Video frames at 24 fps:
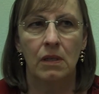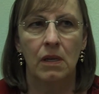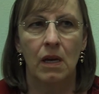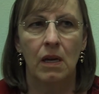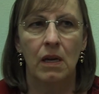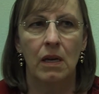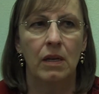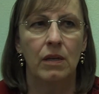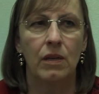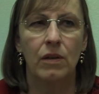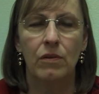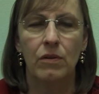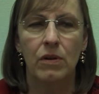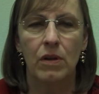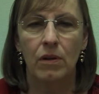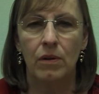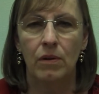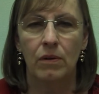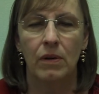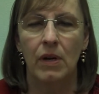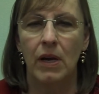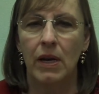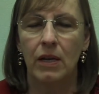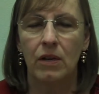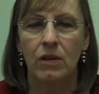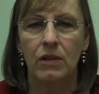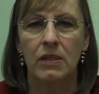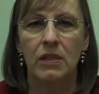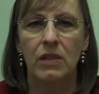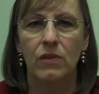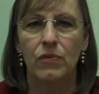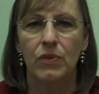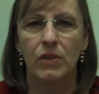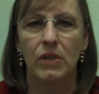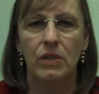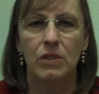I don't know. I couldn't
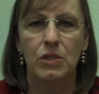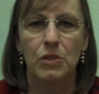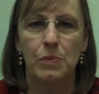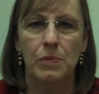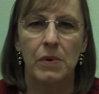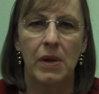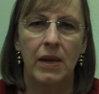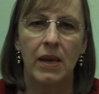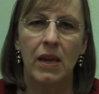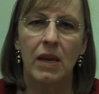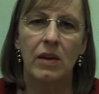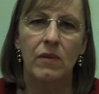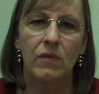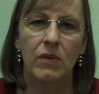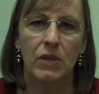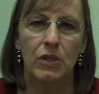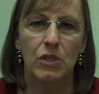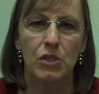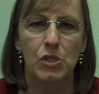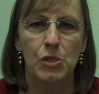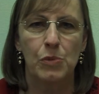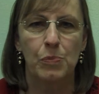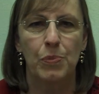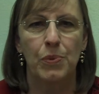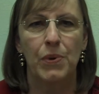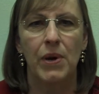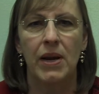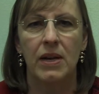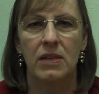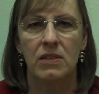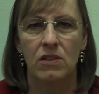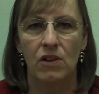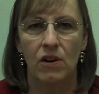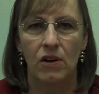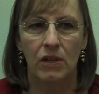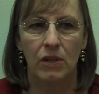even. I can't even
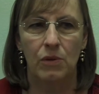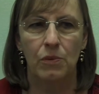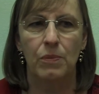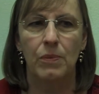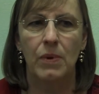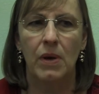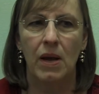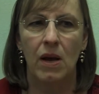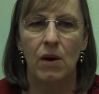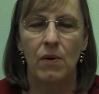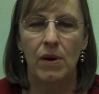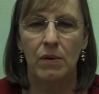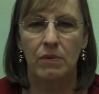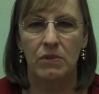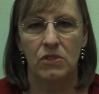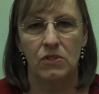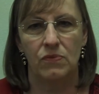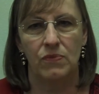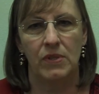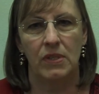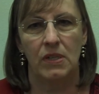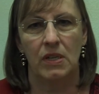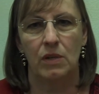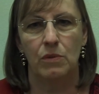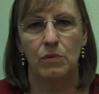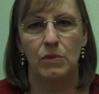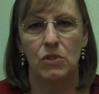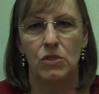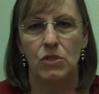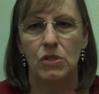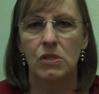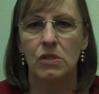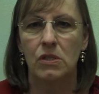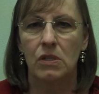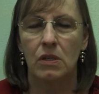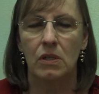express hardly how I was feeling. It was
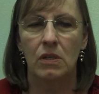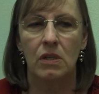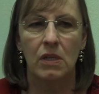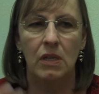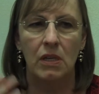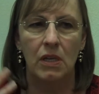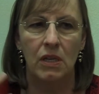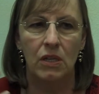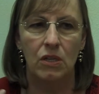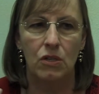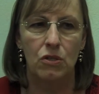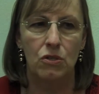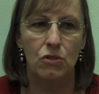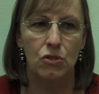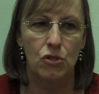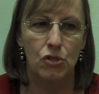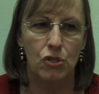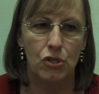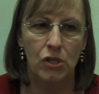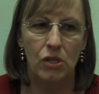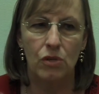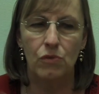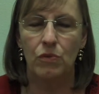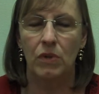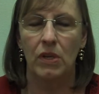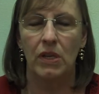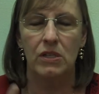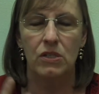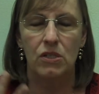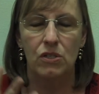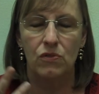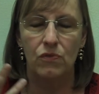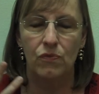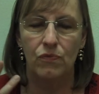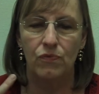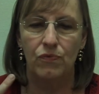just a. It generally
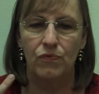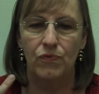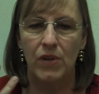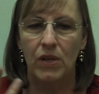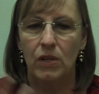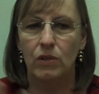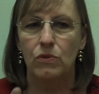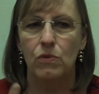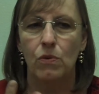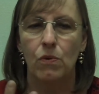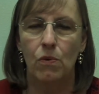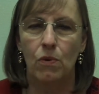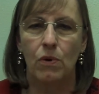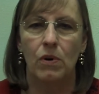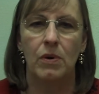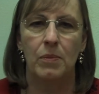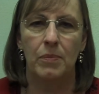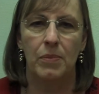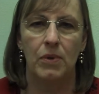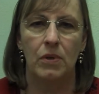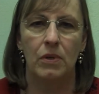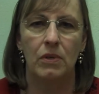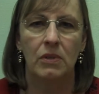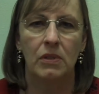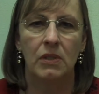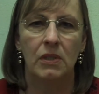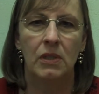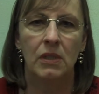just felt horrible.